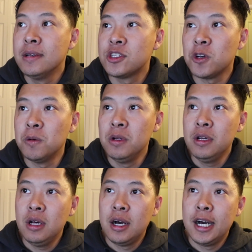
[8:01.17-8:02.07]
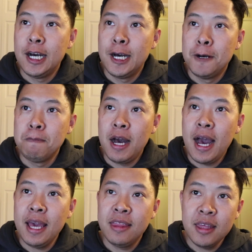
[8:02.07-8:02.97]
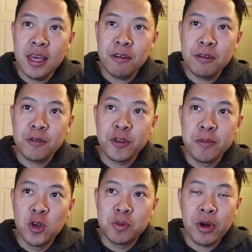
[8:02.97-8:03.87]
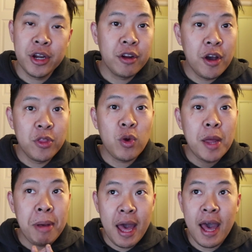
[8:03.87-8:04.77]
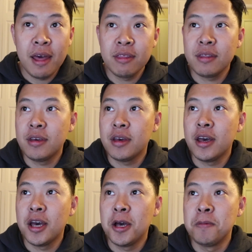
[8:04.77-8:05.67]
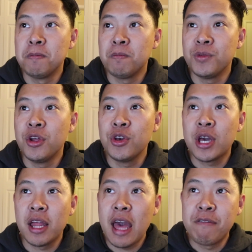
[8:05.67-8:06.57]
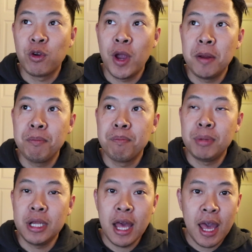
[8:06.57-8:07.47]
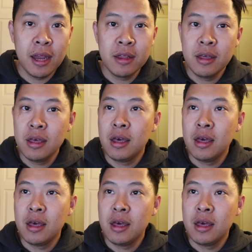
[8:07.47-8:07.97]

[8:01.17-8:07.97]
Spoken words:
So I think most part, you're on the right path. You kind of have a great plan.